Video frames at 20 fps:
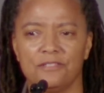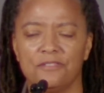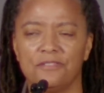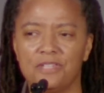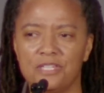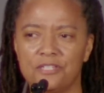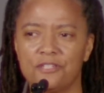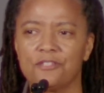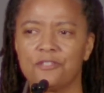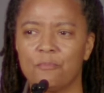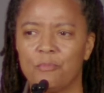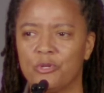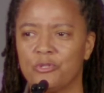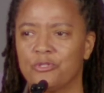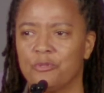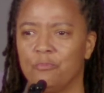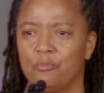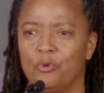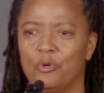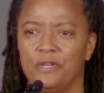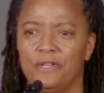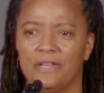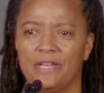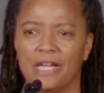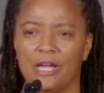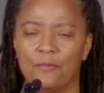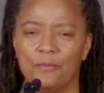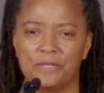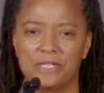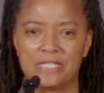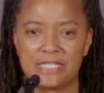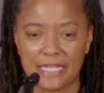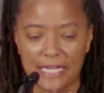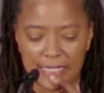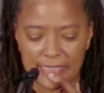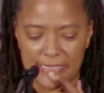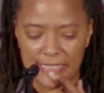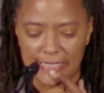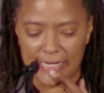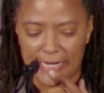This is the most important thing I want to
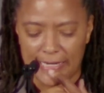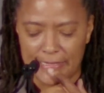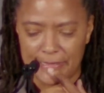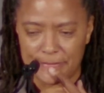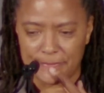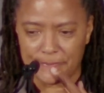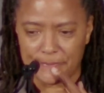say tonight.